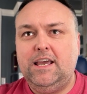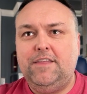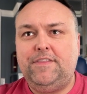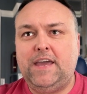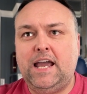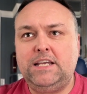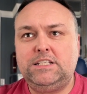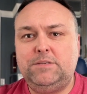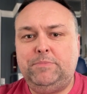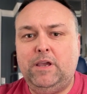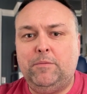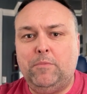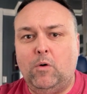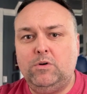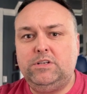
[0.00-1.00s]
there has to be
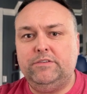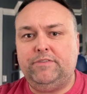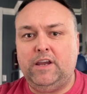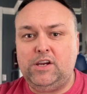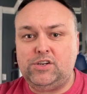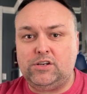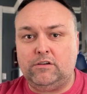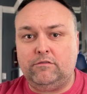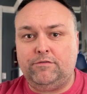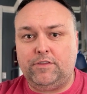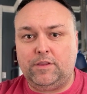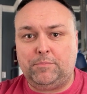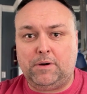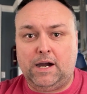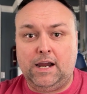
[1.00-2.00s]
a motivation for
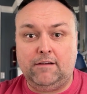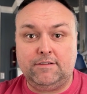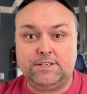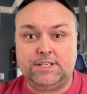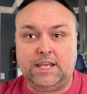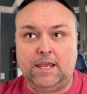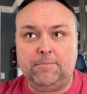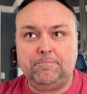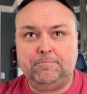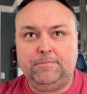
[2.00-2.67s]
the piracy.